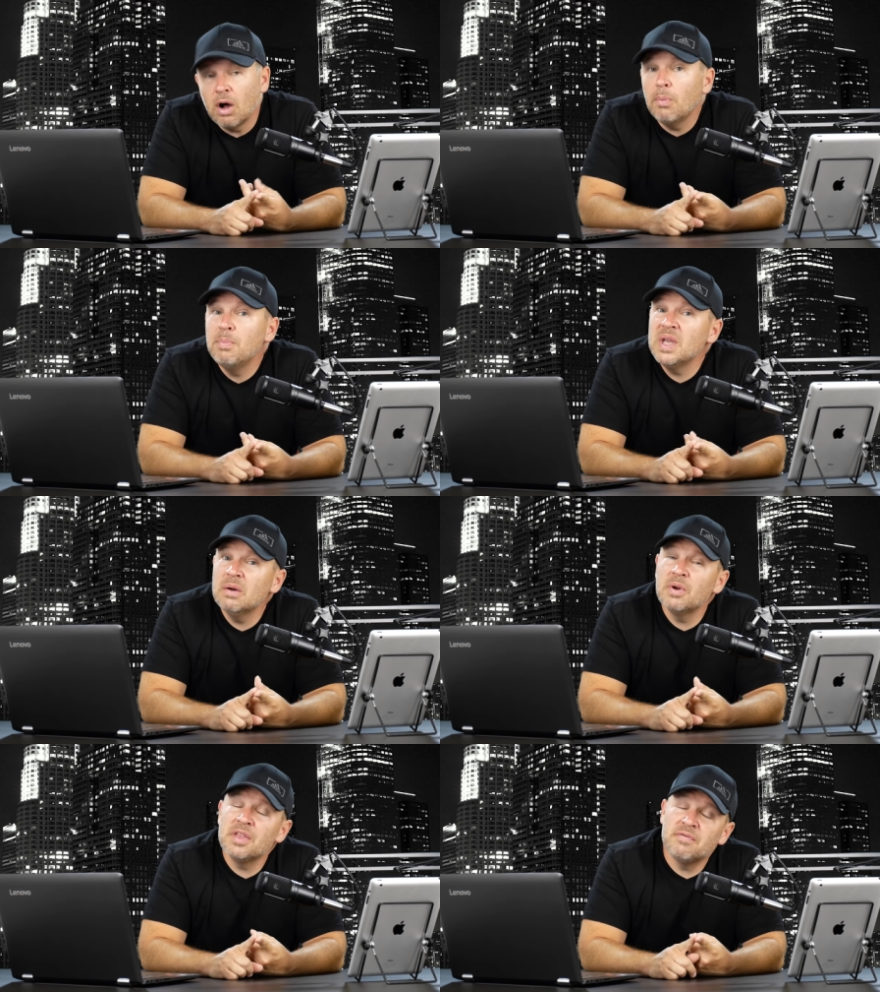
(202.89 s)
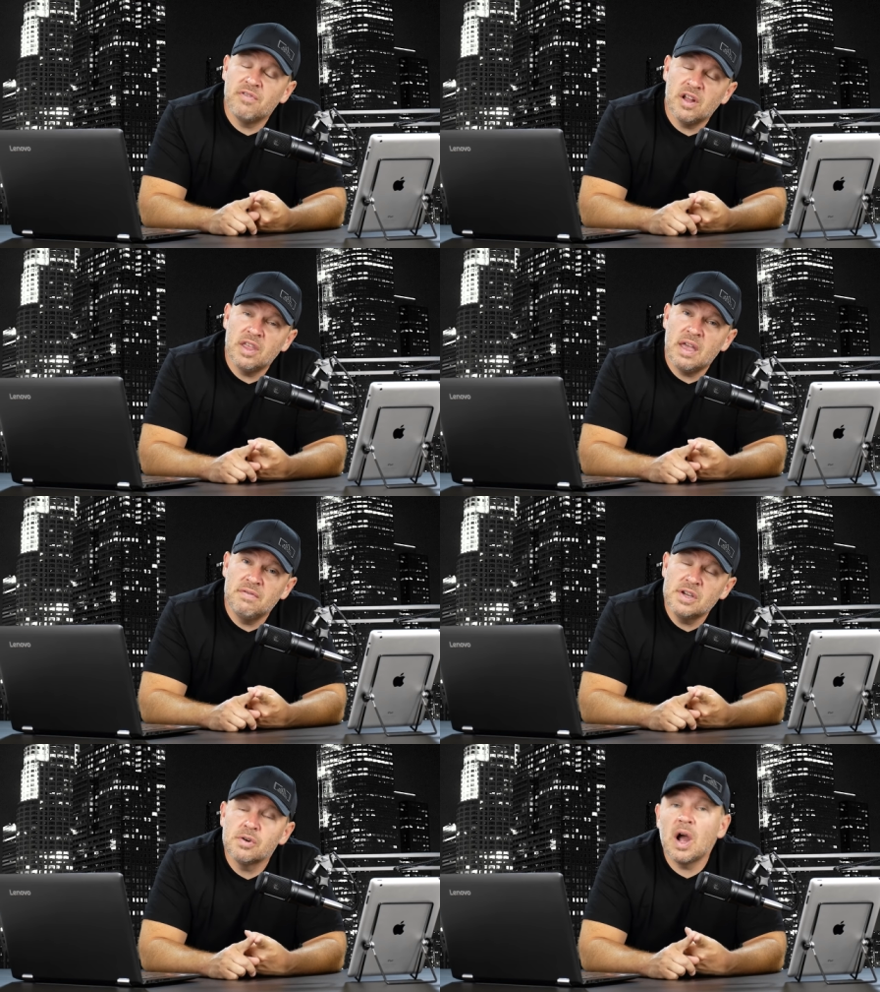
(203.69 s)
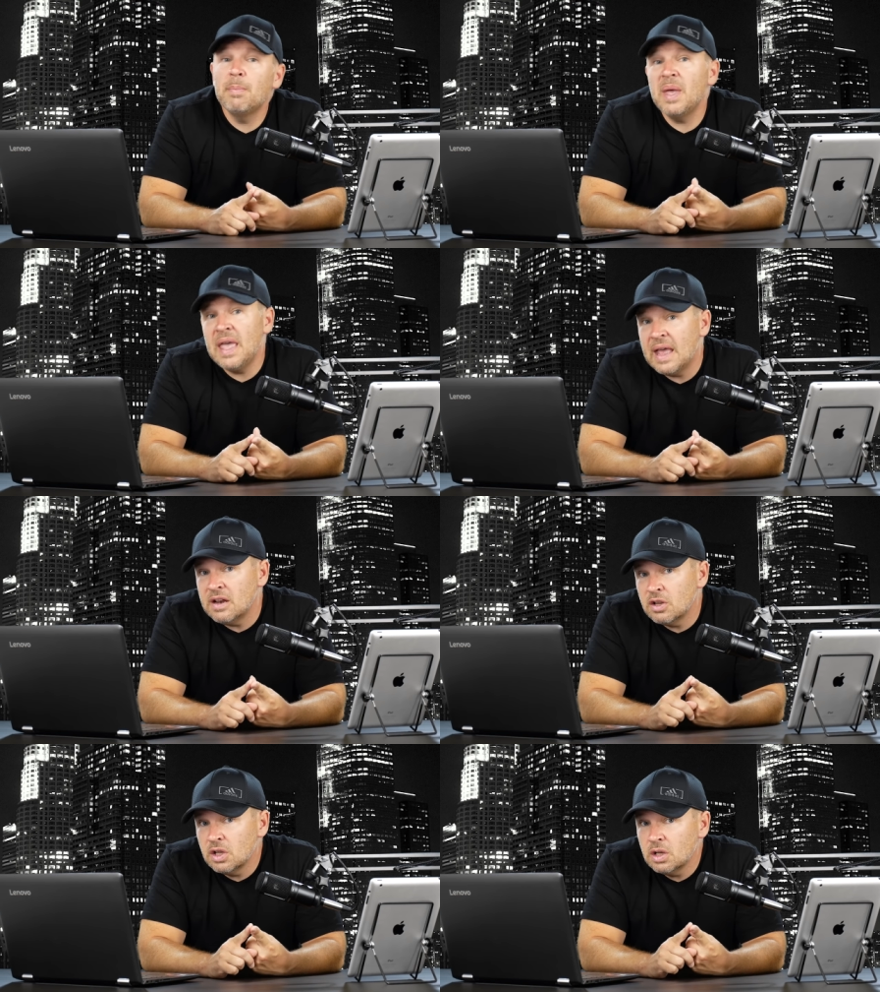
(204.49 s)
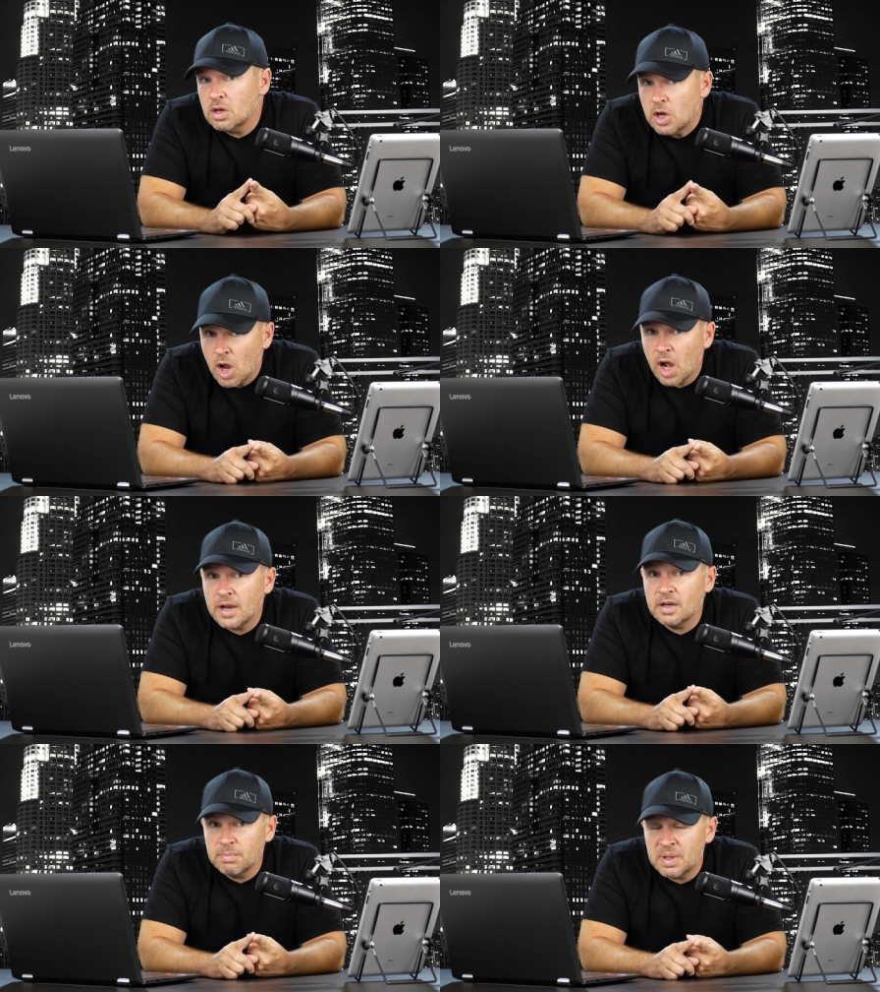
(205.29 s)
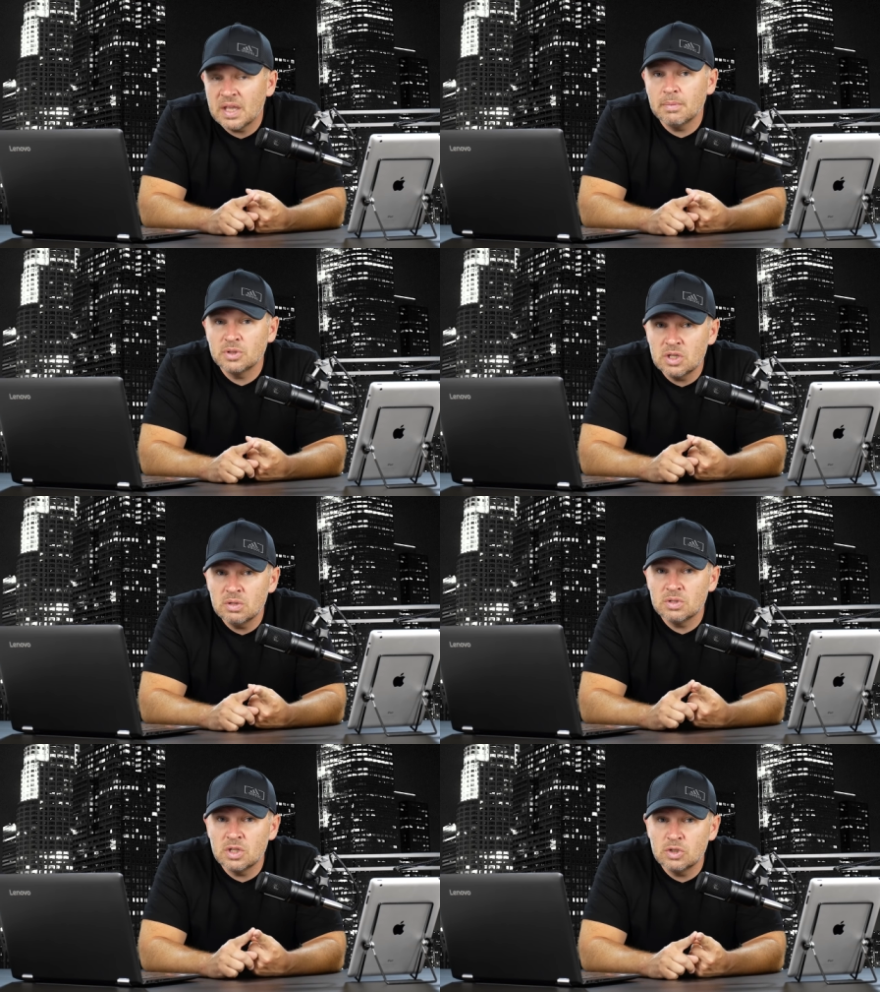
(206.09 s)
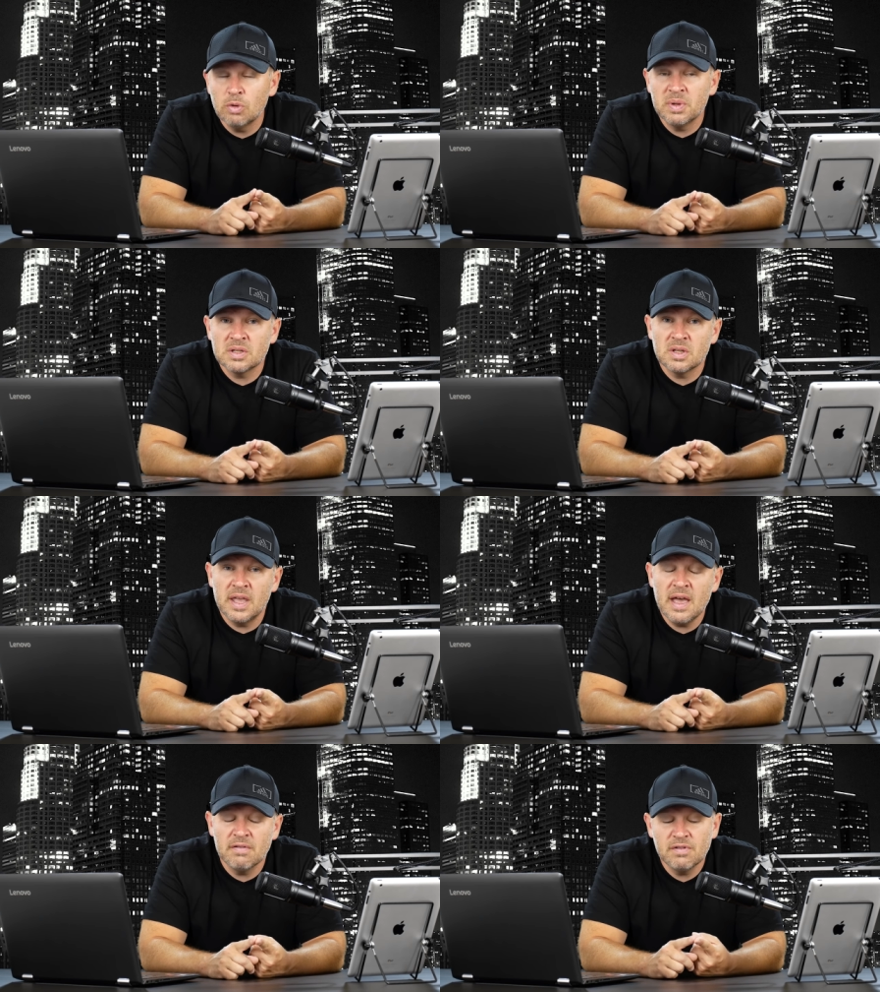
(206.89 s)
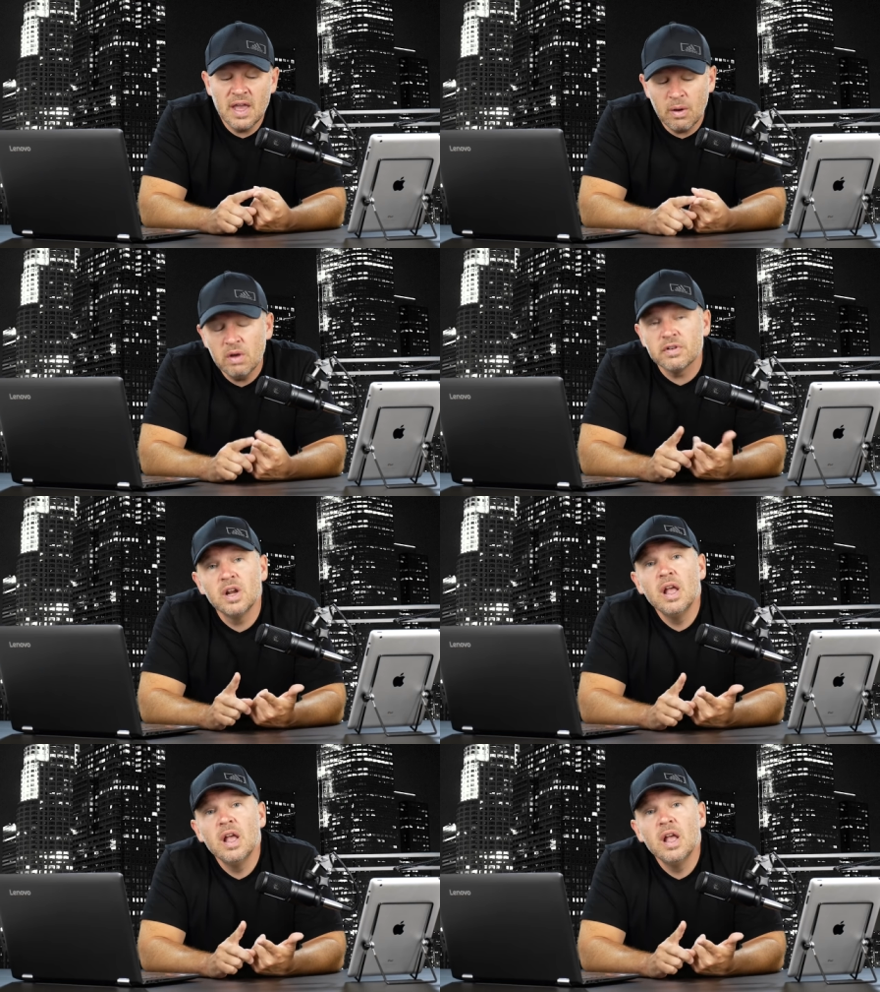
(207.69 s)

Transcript: albeit with a fairly heavy crop and not being able to use the dual pixel AF. However,